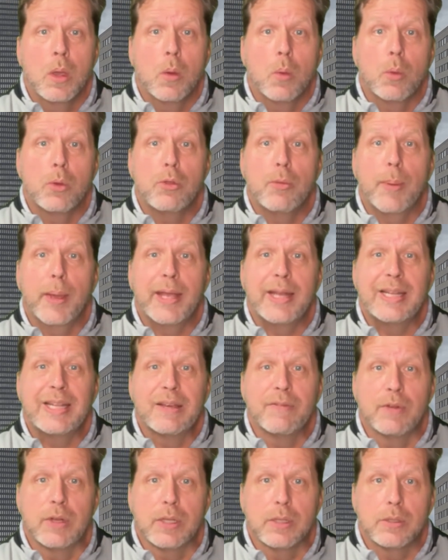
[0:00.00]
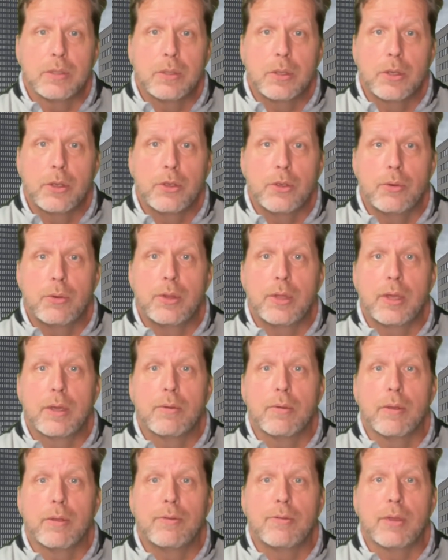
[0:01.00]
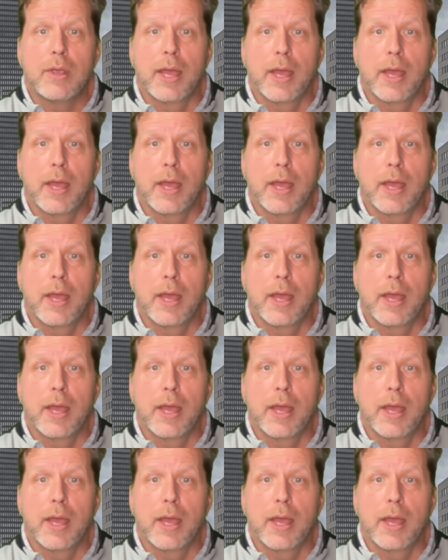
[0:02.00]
When you pay dividends, you decrease your